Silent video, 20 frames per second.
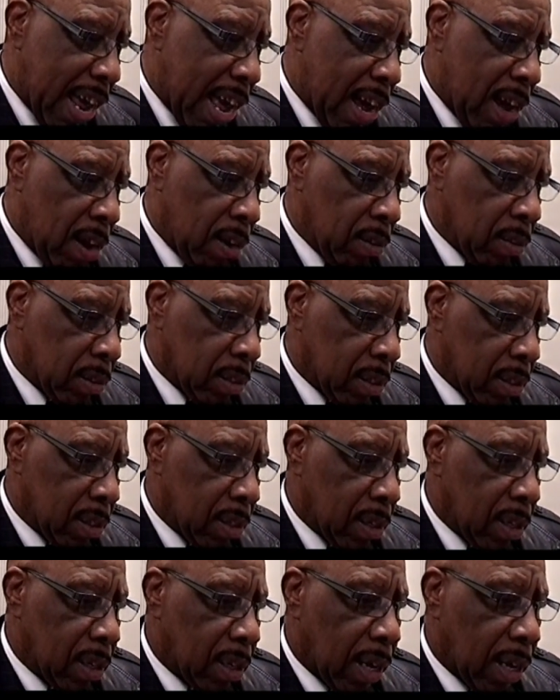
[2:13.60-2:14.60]
Now,
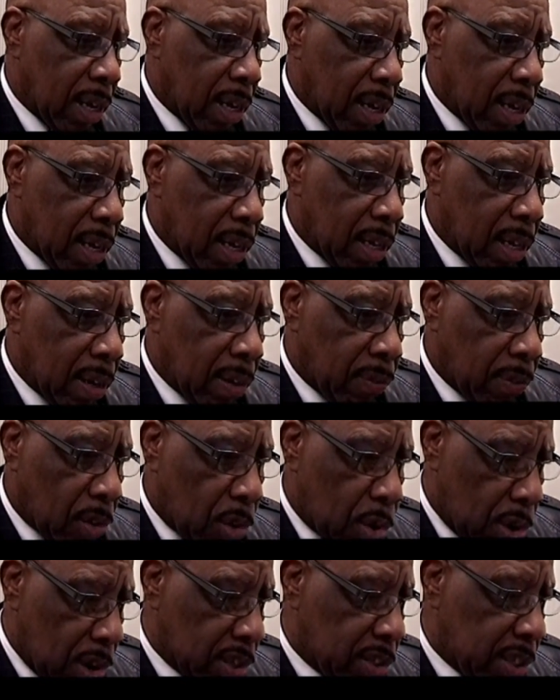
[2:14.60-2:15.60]

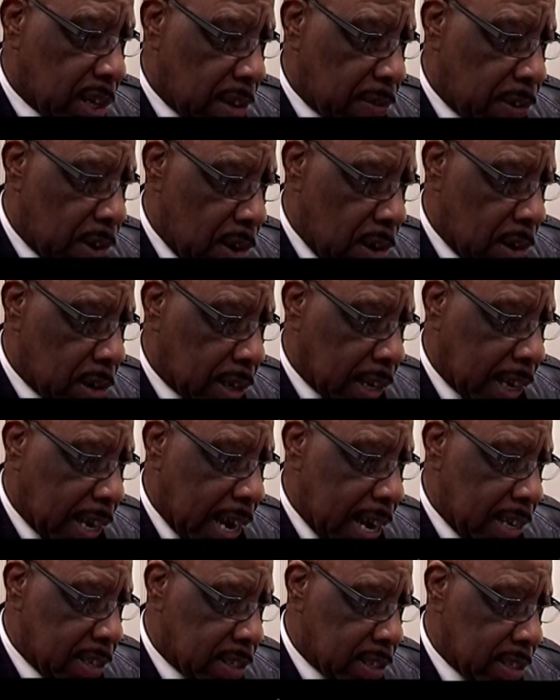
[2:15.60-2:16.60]
the courts have heard the
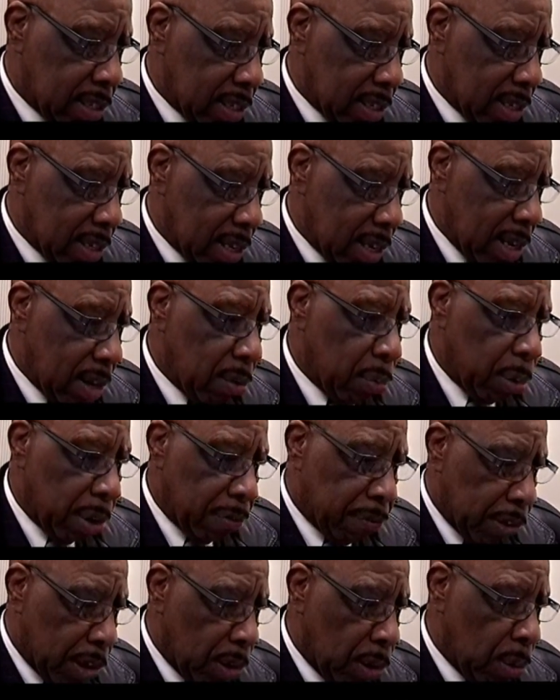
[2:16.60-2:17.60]
case,
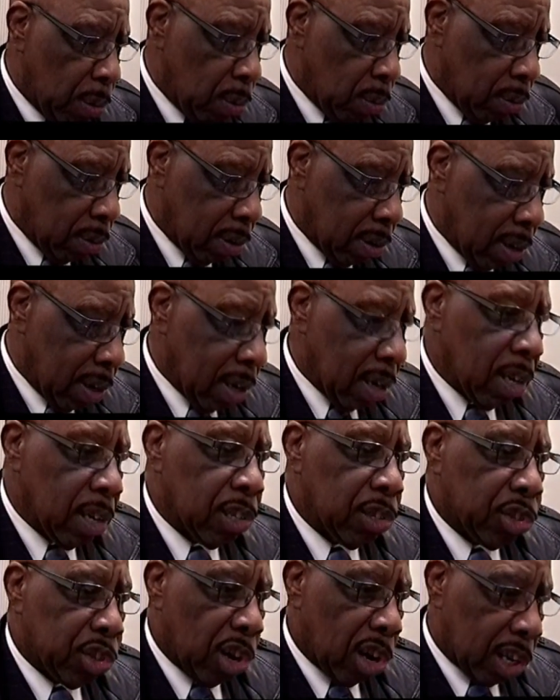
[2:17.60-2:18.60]
reviewed,
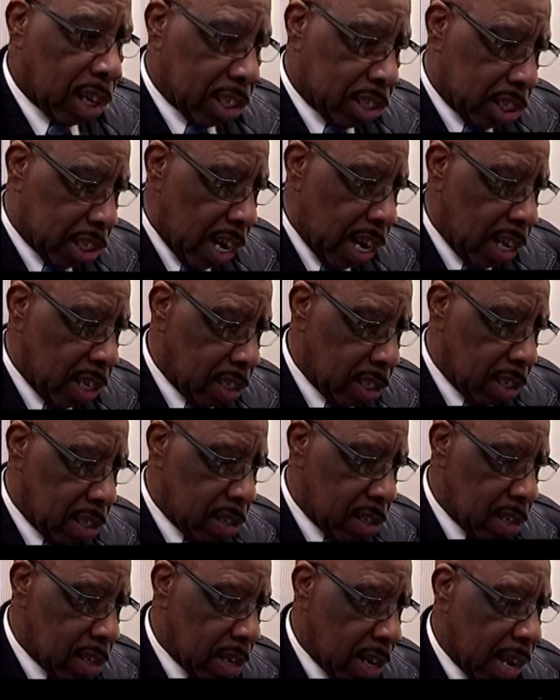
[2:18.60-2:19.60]
saw the
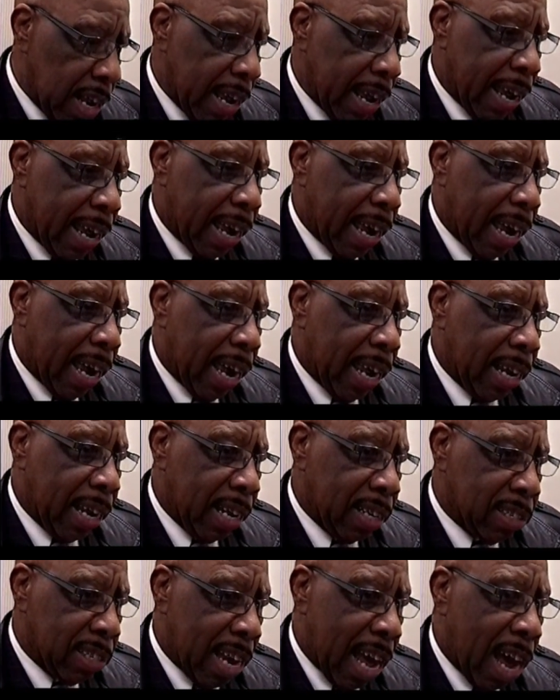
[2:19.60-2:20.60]
changes, and
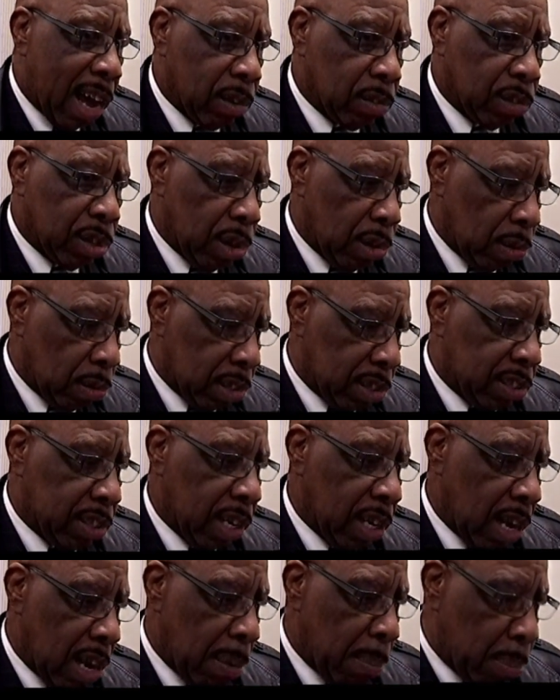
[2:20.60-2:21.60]
has now told the
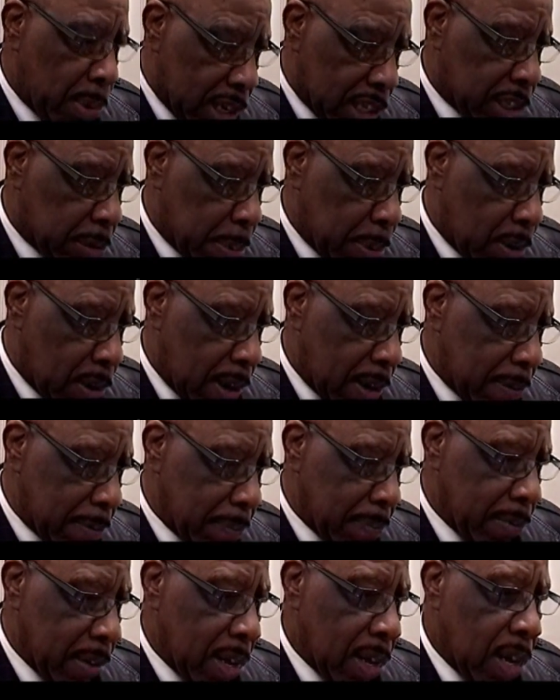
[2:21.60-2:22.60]
City of Bridgeport,
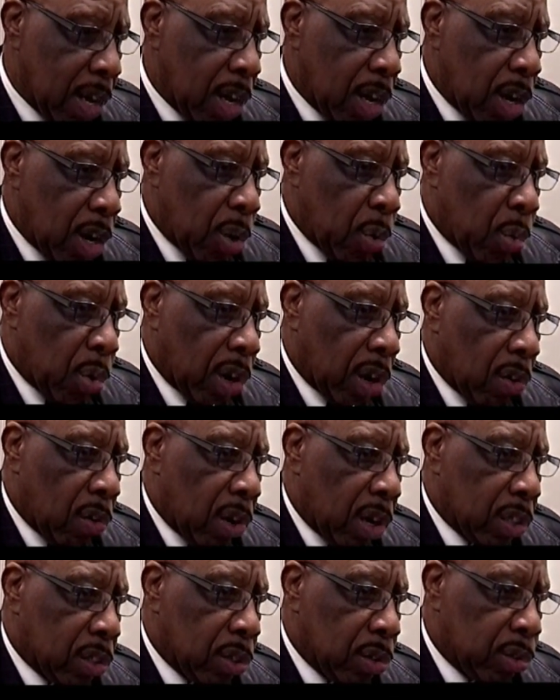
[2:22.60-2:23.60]
we're
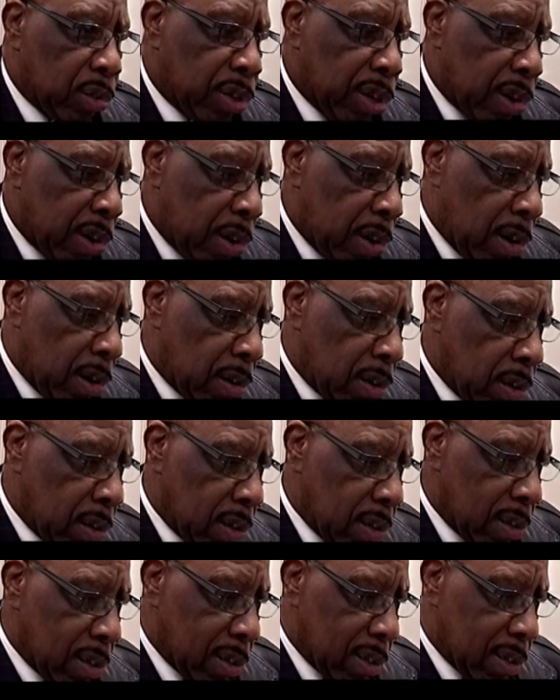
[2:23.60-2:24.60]
going to turn